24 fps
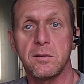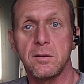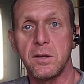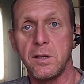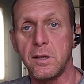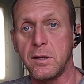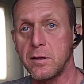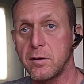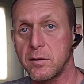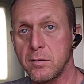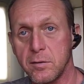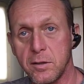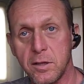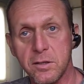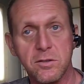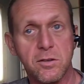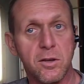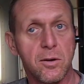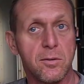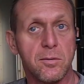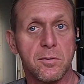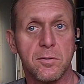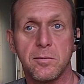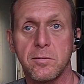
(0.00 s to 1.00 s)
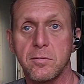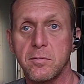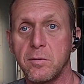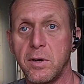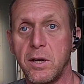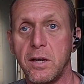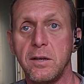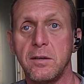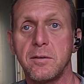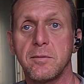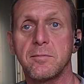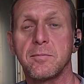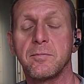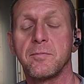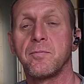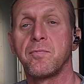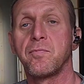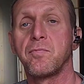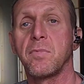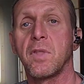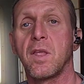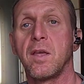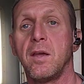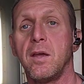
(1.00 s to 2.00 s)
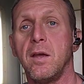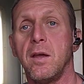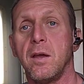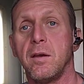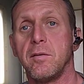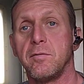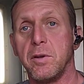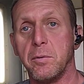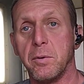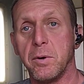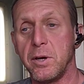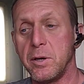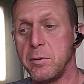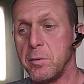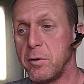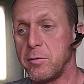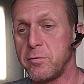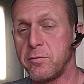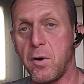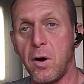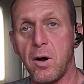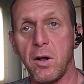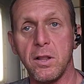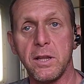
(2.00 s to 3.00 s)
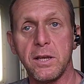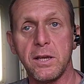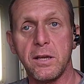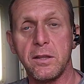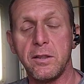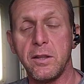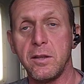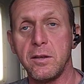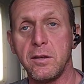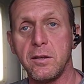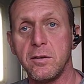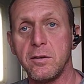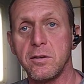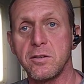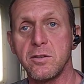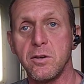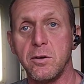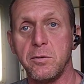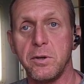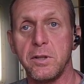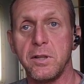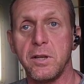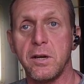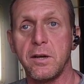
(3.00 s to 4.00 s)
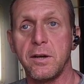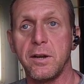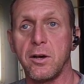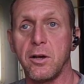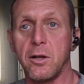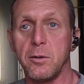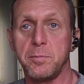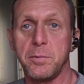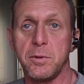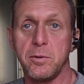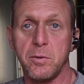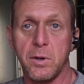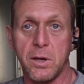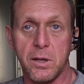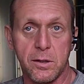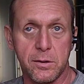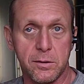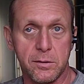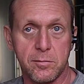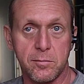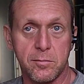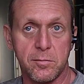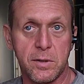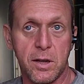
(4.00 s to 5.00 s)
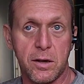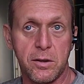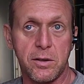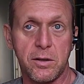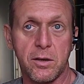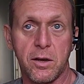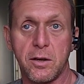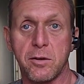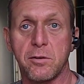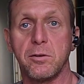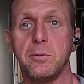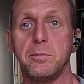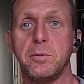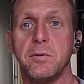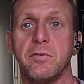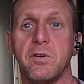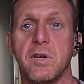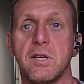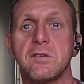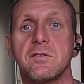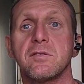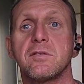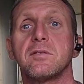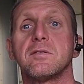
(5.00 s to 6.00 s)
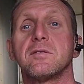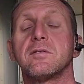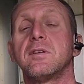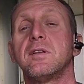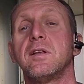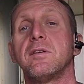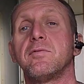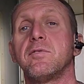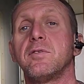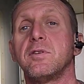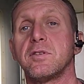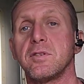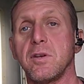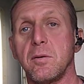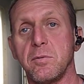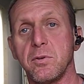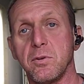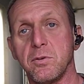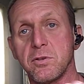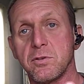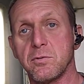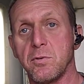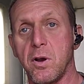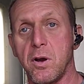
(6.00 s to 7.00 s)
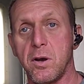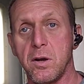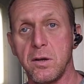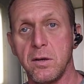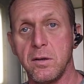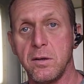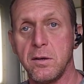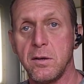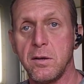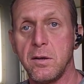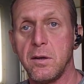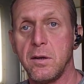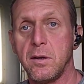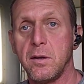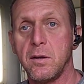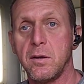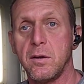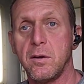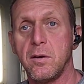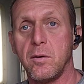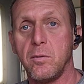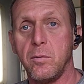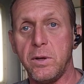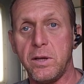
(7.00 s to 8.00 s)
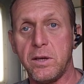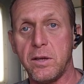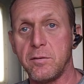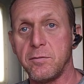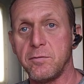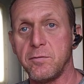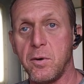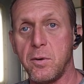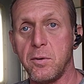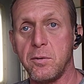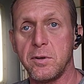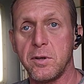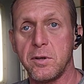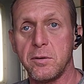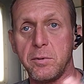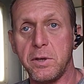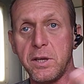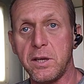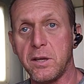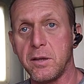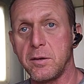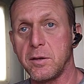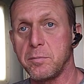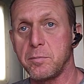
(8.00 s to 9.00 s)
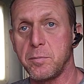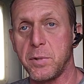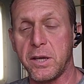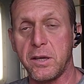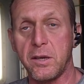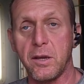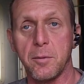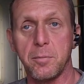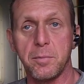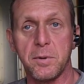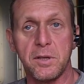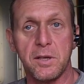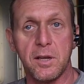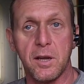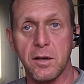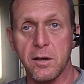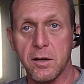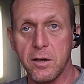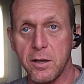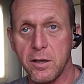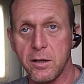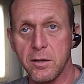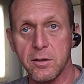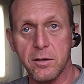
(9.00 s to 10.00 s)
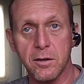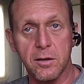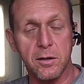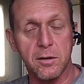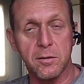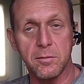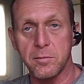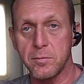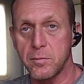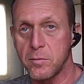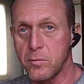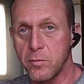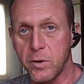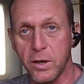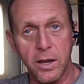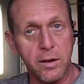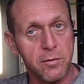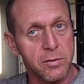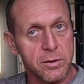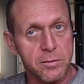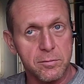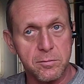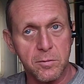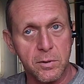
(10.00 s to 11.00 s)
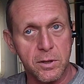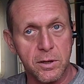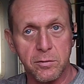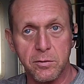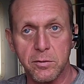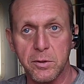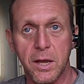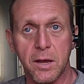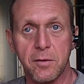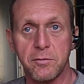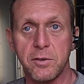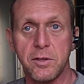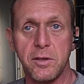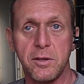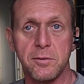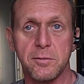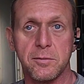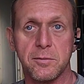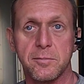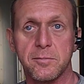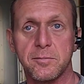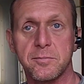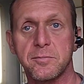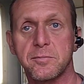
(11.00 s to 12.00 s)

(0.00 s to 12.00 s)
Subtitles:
Like, let's go, right? If you're worried about falling and then there's no one there to help you, well, now you got a group of us. And if there's something goes wrong, we can phone or we can pick you up and carry you or whatever we have to do.